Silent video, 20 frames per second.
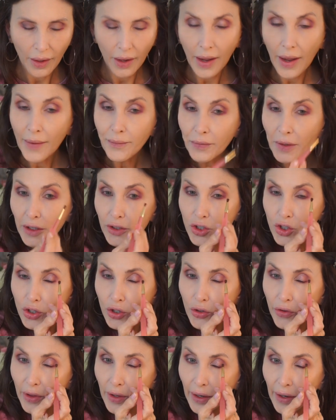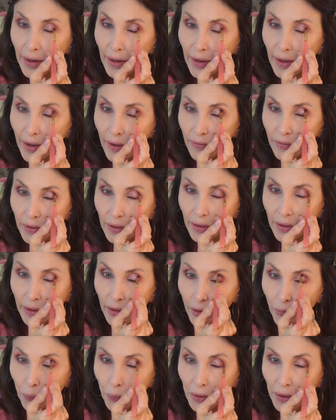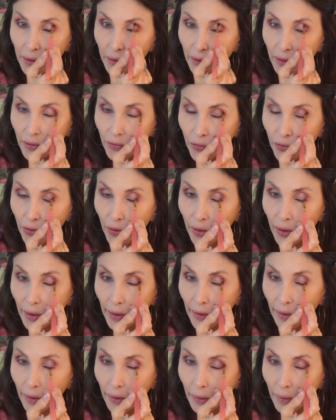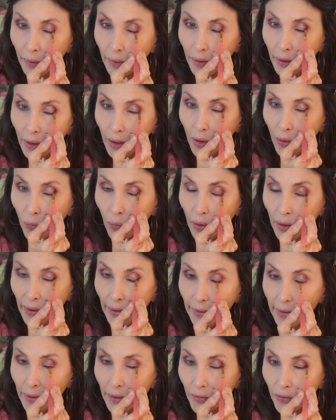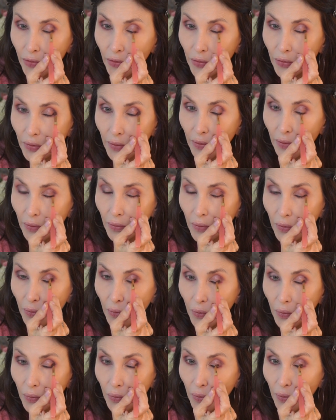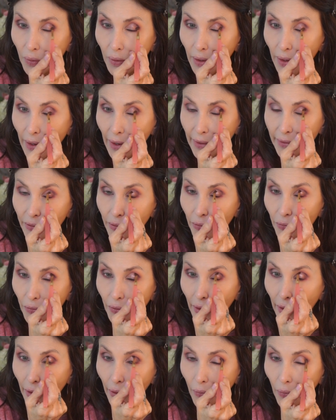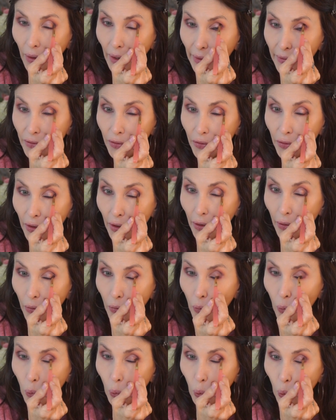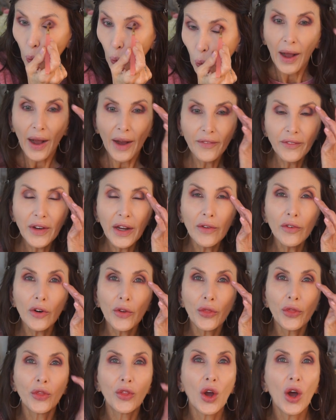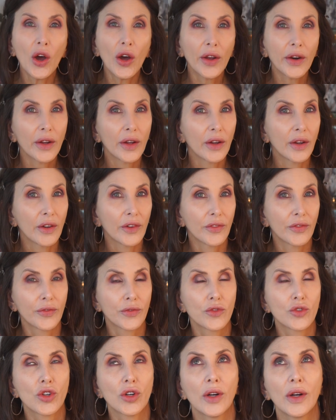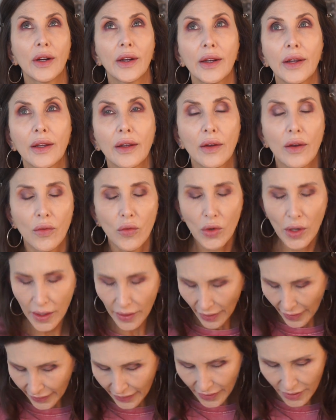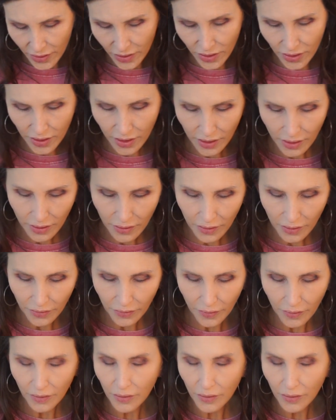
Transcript: not sure that I have any opinions on, well, I guess, I don't know. I've never thought of trying, well, I guess the